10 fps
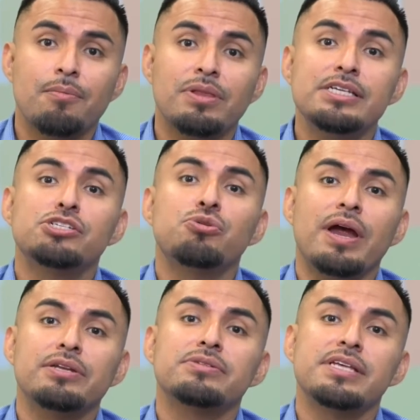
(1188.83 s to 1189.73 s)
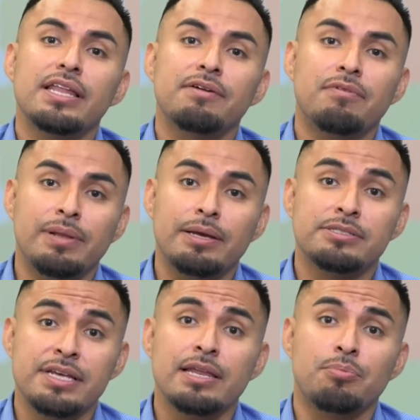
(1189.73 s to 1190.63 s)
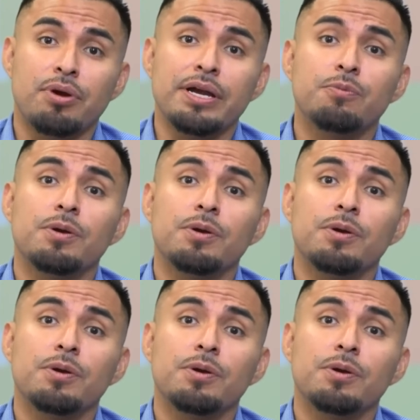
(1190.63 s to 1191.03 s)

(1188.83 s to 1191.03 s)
please try to celebrate